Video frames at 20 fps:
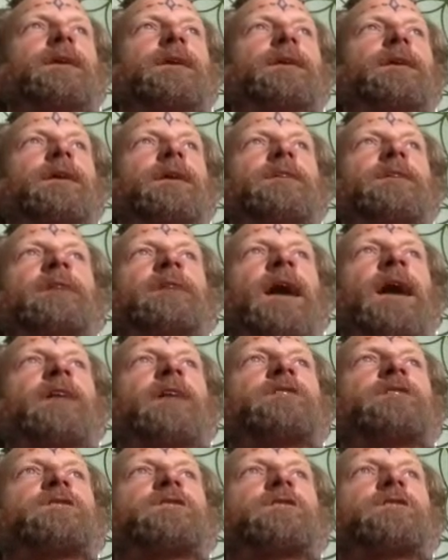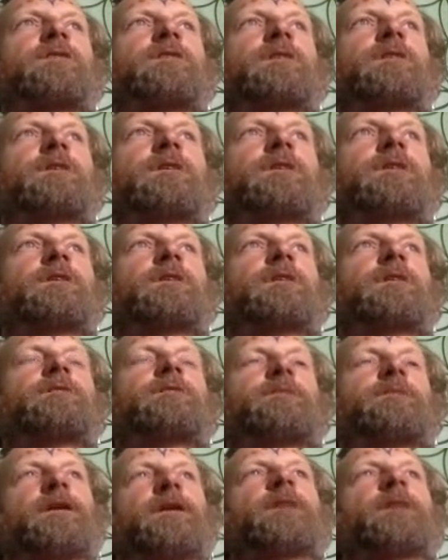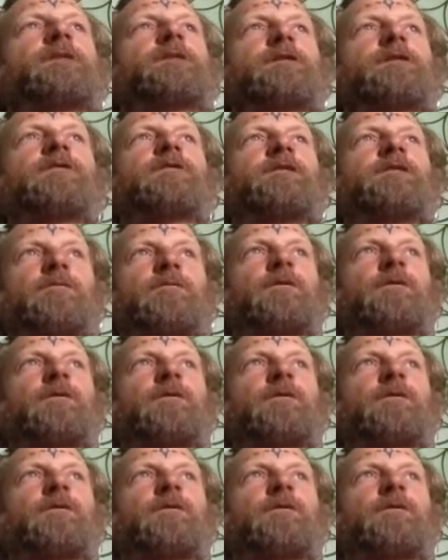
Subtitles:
attached for him to do his work.